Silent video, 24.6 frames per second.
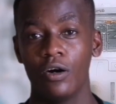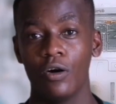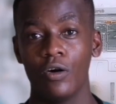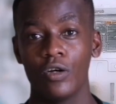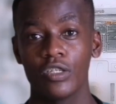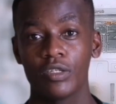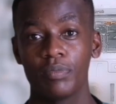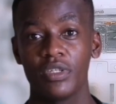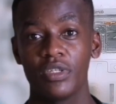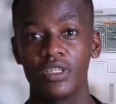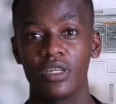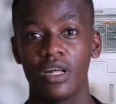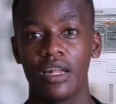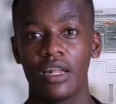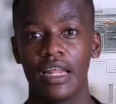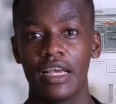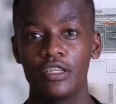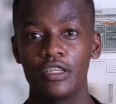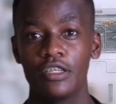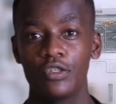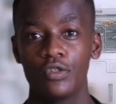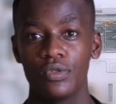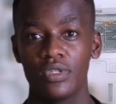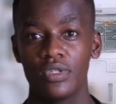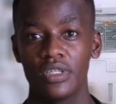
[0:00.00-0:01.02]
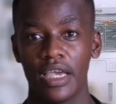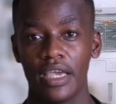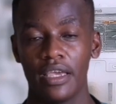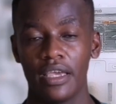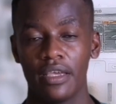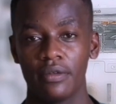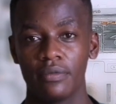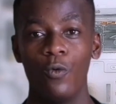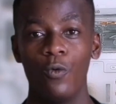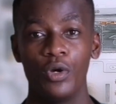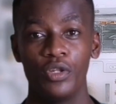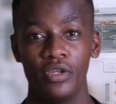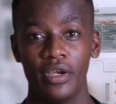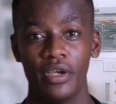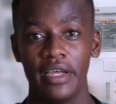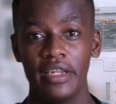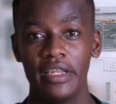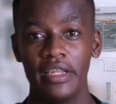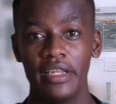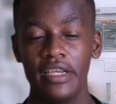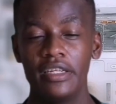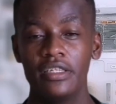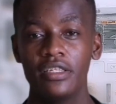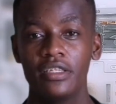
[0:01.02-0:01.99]
hospital likes to say, when you're
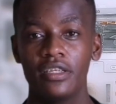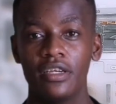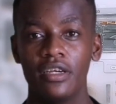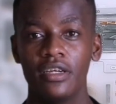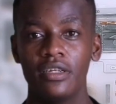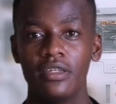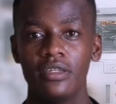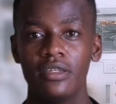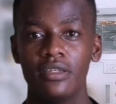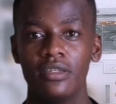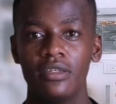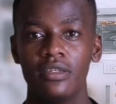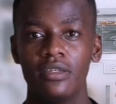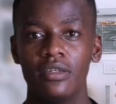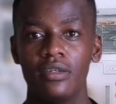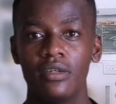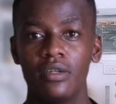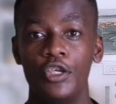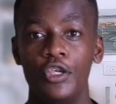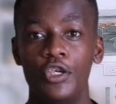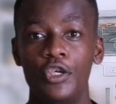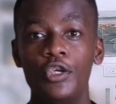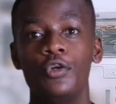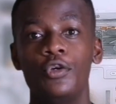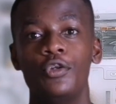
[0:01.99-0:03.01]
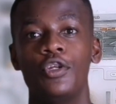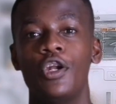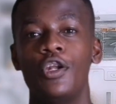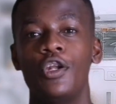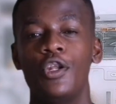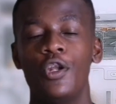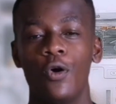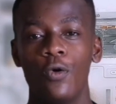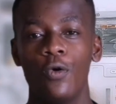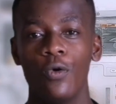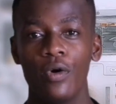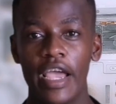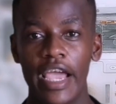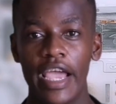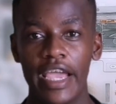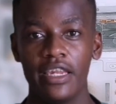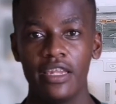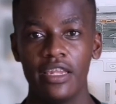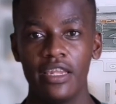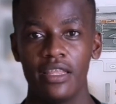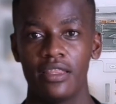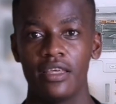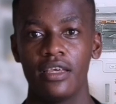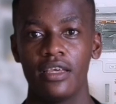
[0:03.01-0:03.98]
an intern, you don't know
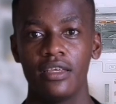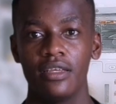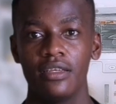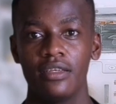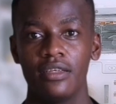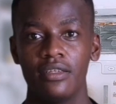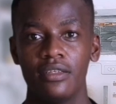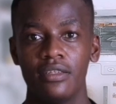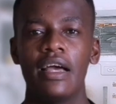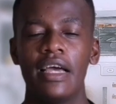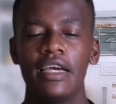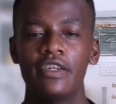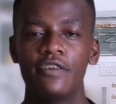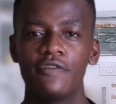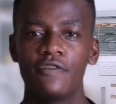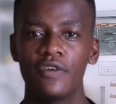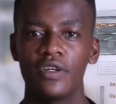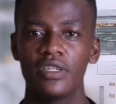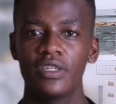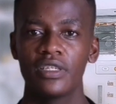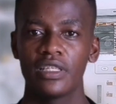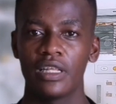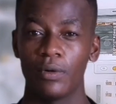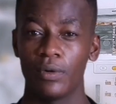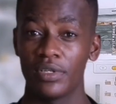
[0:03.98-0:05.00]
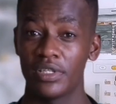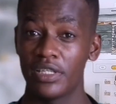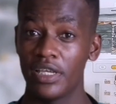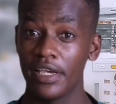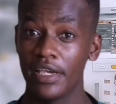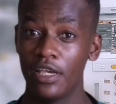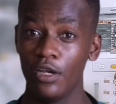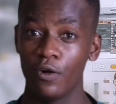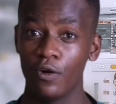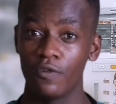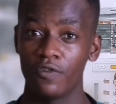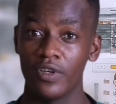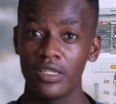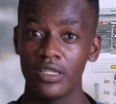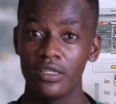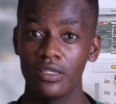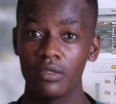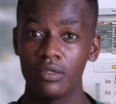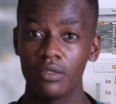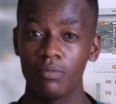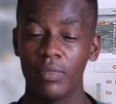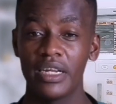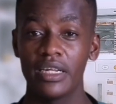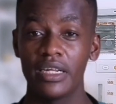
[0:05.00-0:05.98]
anything. At first I was taking
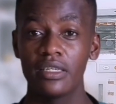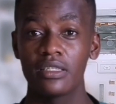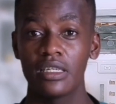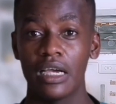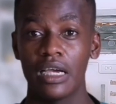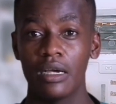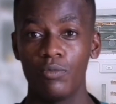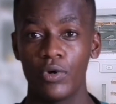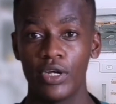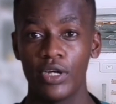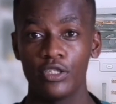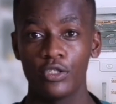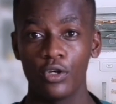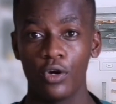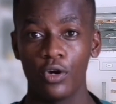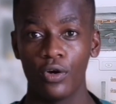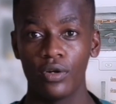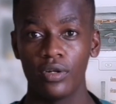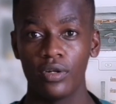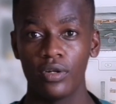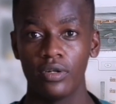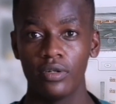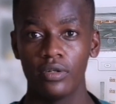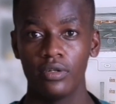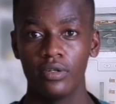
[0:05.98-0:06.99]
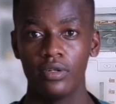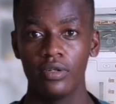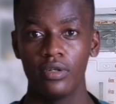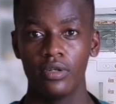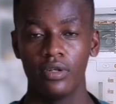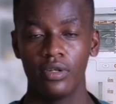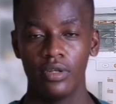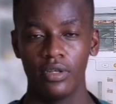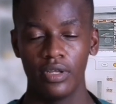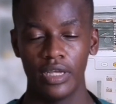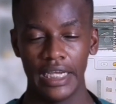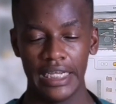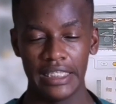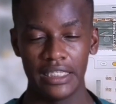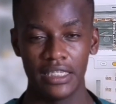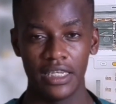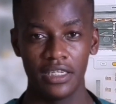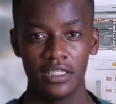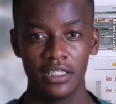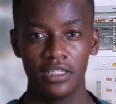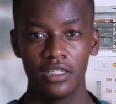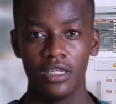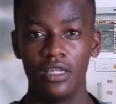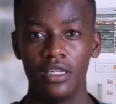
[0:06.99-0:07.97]
offense, but as time went on, it's
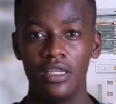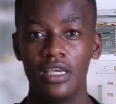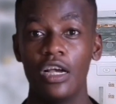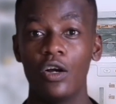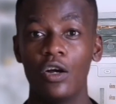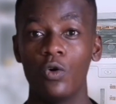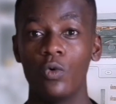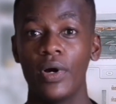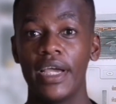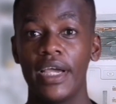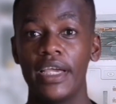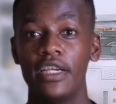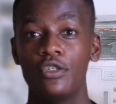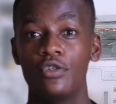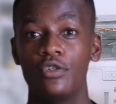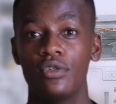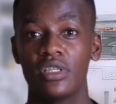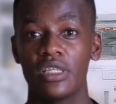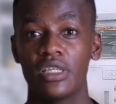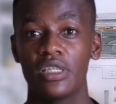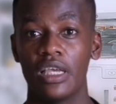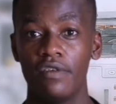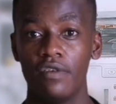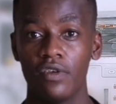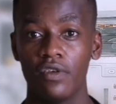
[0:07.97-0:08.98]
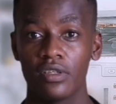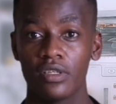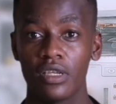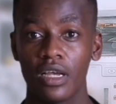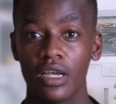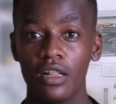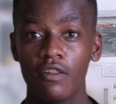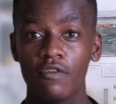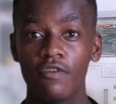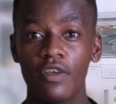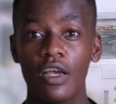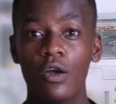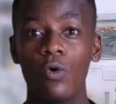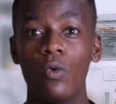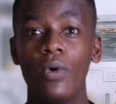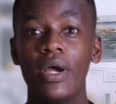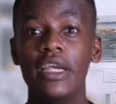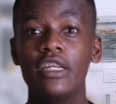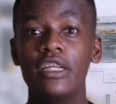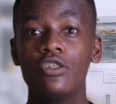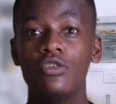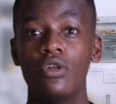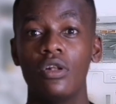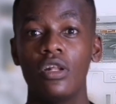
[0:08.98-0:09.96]
actually a way to save yourself, a
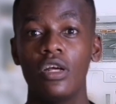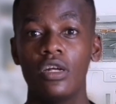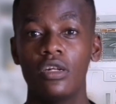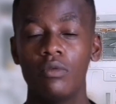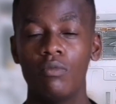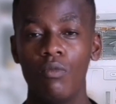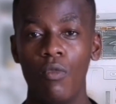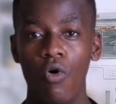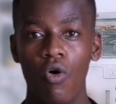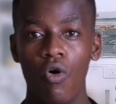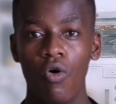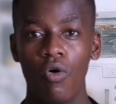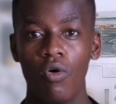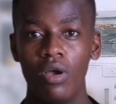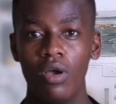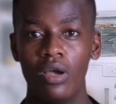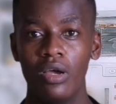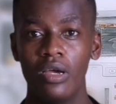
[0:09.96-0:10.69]
way to learn more.